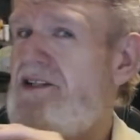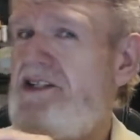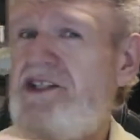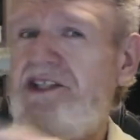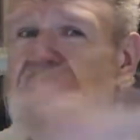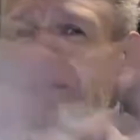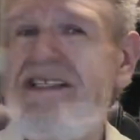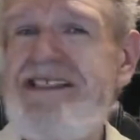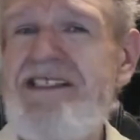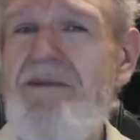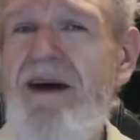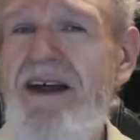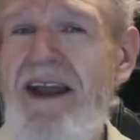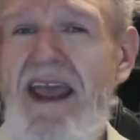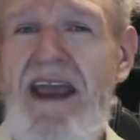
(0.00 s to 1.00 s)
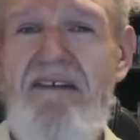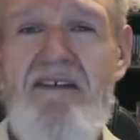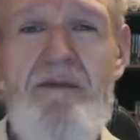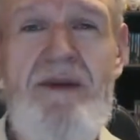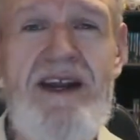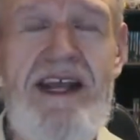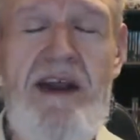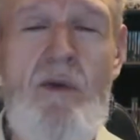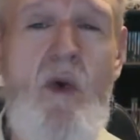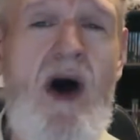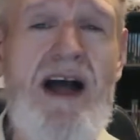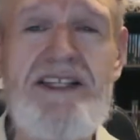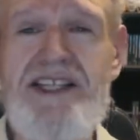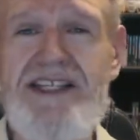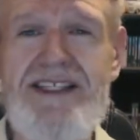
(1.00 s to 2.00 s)
just about everybody in
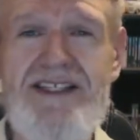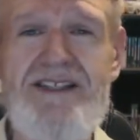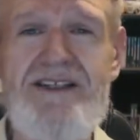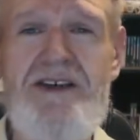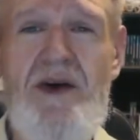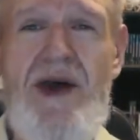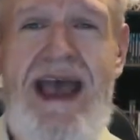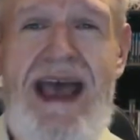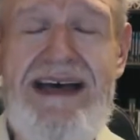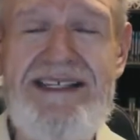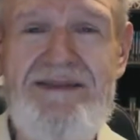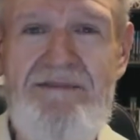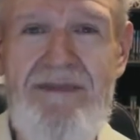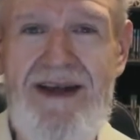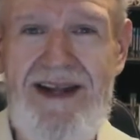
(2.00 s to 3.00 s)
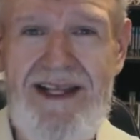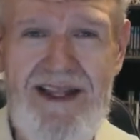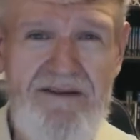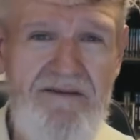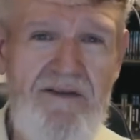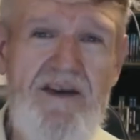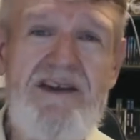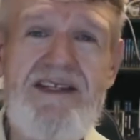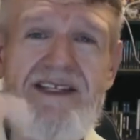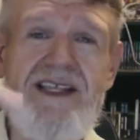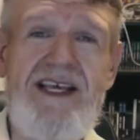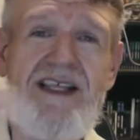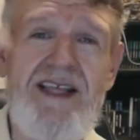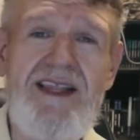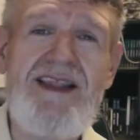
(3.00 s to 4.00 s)
Washington who has money, the first
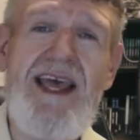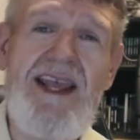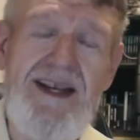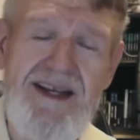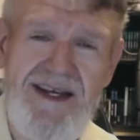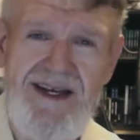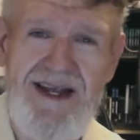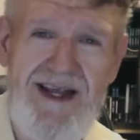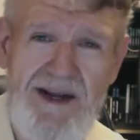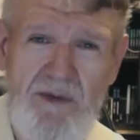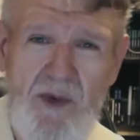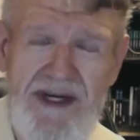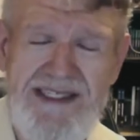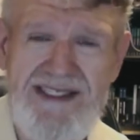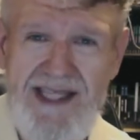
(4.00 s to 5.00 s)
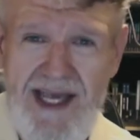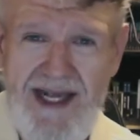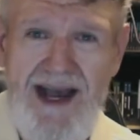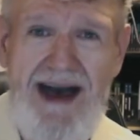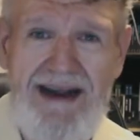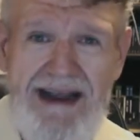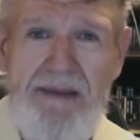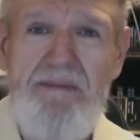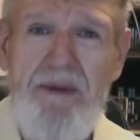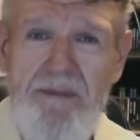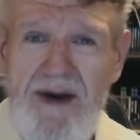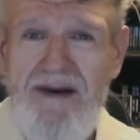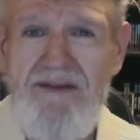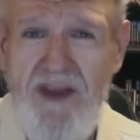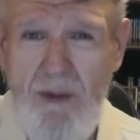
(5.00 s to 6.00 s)
thing that they did once they got up
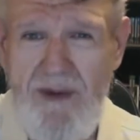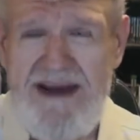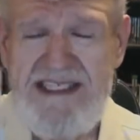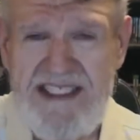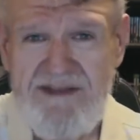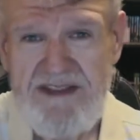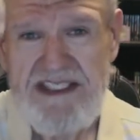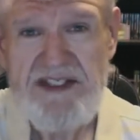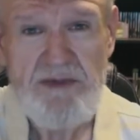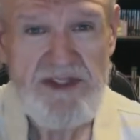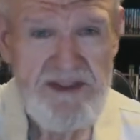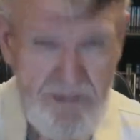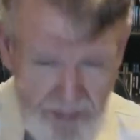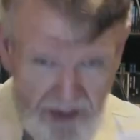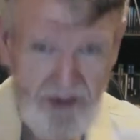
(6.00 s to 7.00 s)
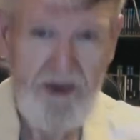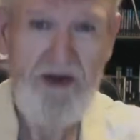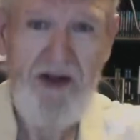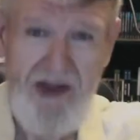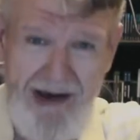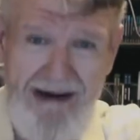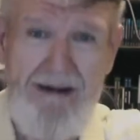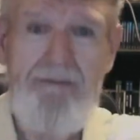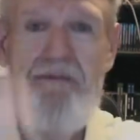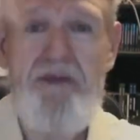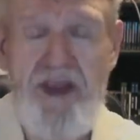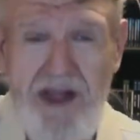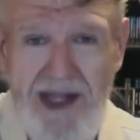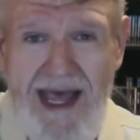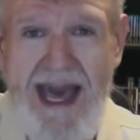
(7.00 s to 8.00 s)
above the rest of us was pull up
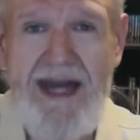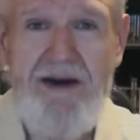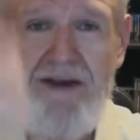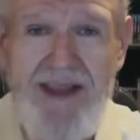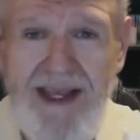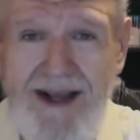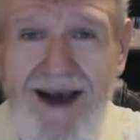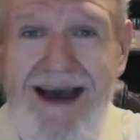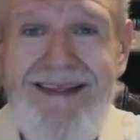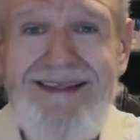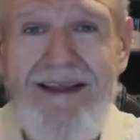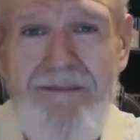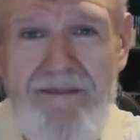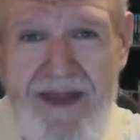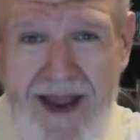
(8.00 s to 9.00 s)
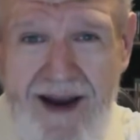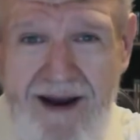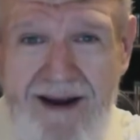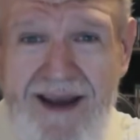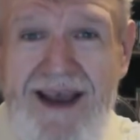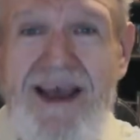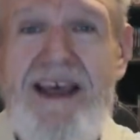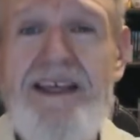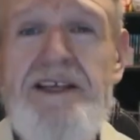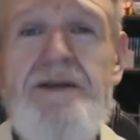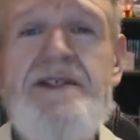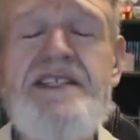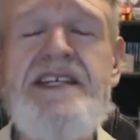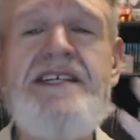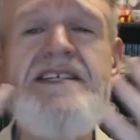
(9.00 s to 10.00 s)
the ladder that got them there. You
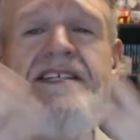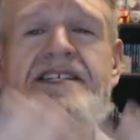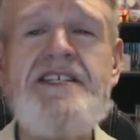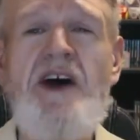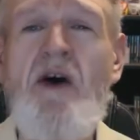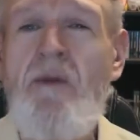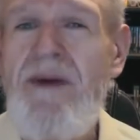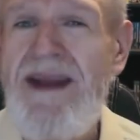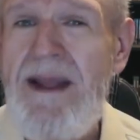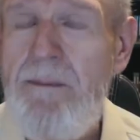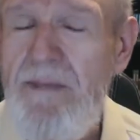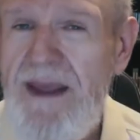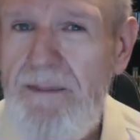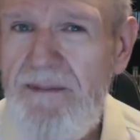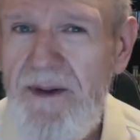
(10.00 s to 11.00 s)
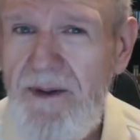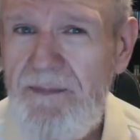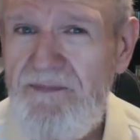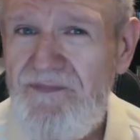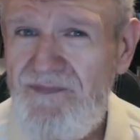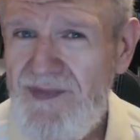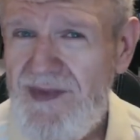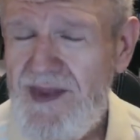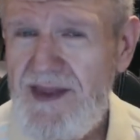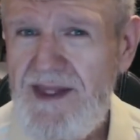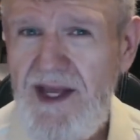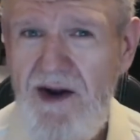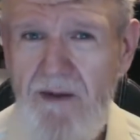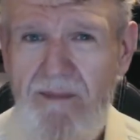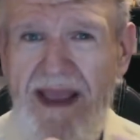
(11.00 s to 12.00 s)
see so many people
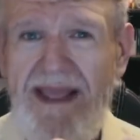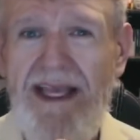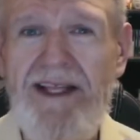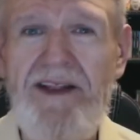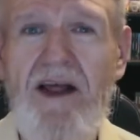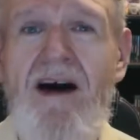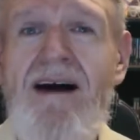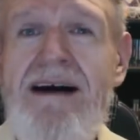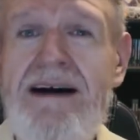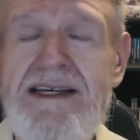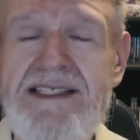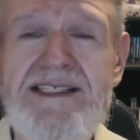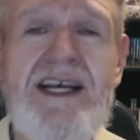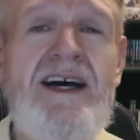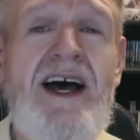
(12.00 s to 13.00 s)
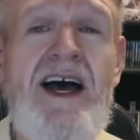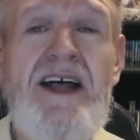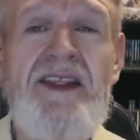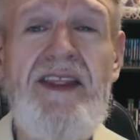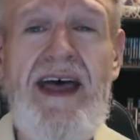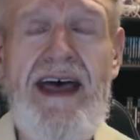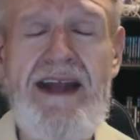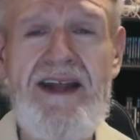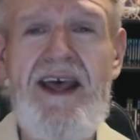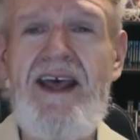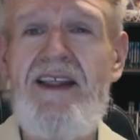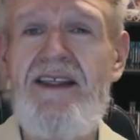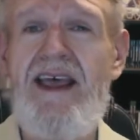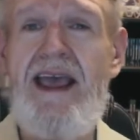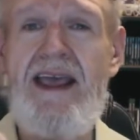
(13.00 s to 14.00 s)
that are making laws that
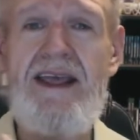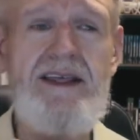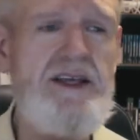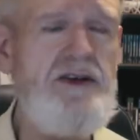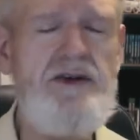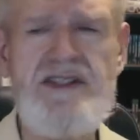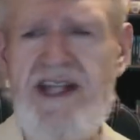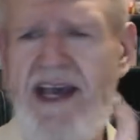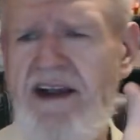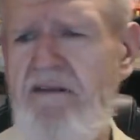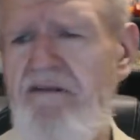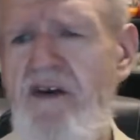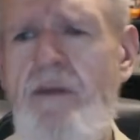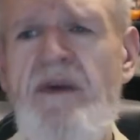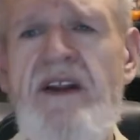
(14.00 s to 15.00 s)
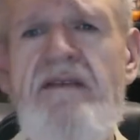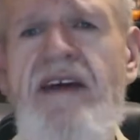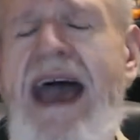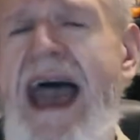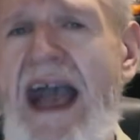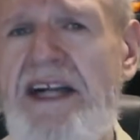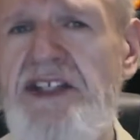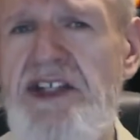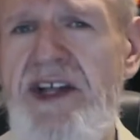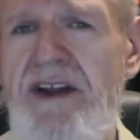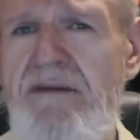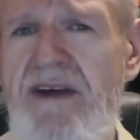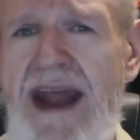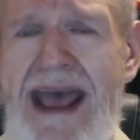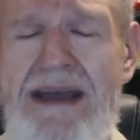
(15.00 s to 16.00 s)
they use like affirmative action.
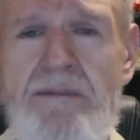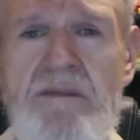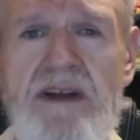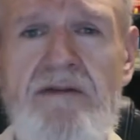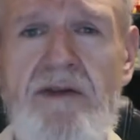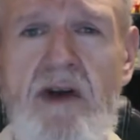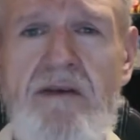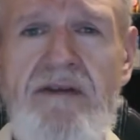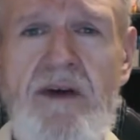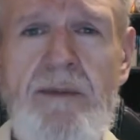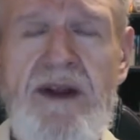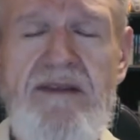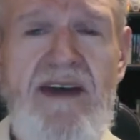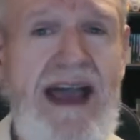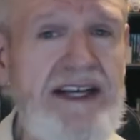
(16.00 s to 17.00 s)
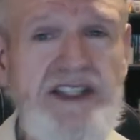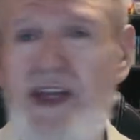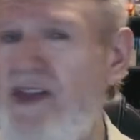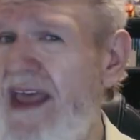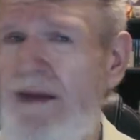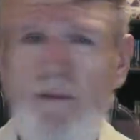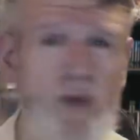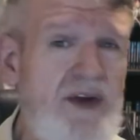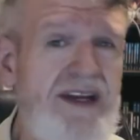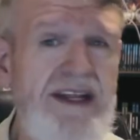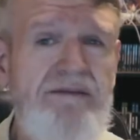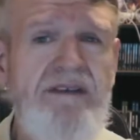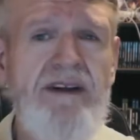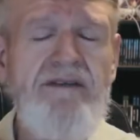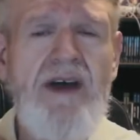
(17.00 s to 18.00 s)
If it hadn't been for affirmative action, they wouldn't
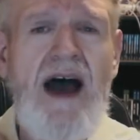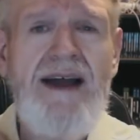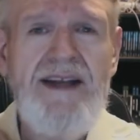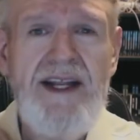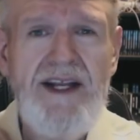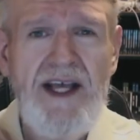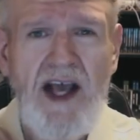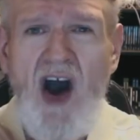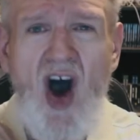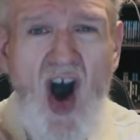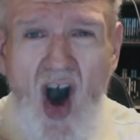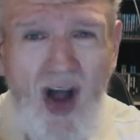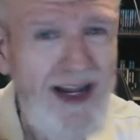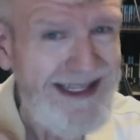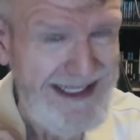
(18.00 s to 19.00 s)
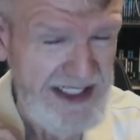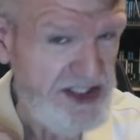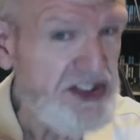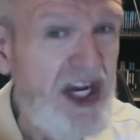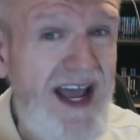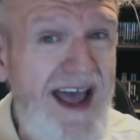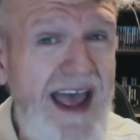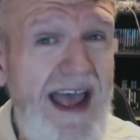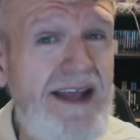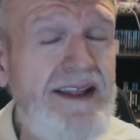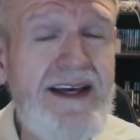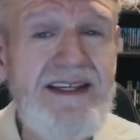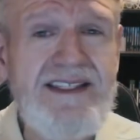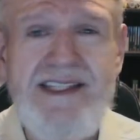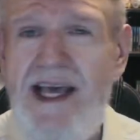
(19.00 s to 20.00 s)
even have gotten into college, and
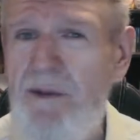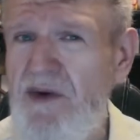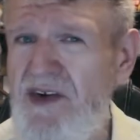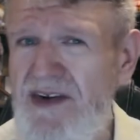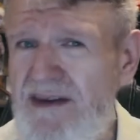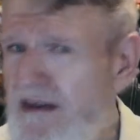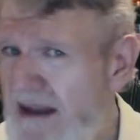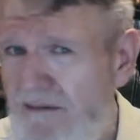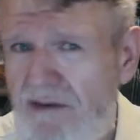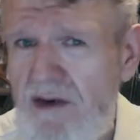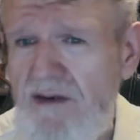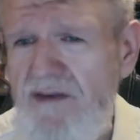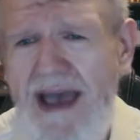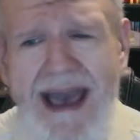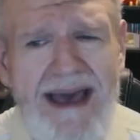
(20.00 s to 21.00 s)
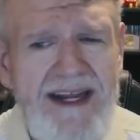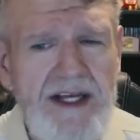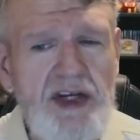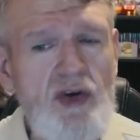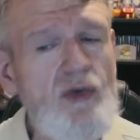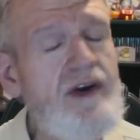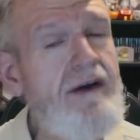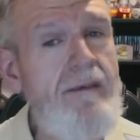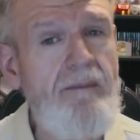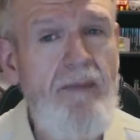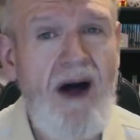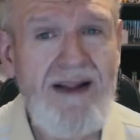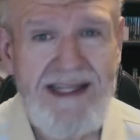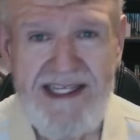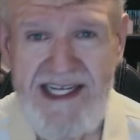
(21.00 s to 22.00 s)
thus they would never have had a career in
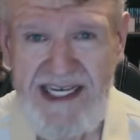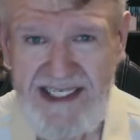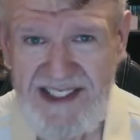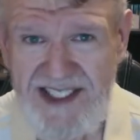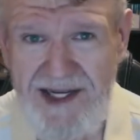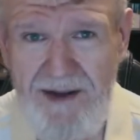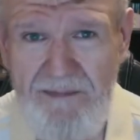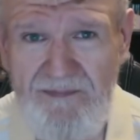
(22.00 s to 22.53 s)
politics.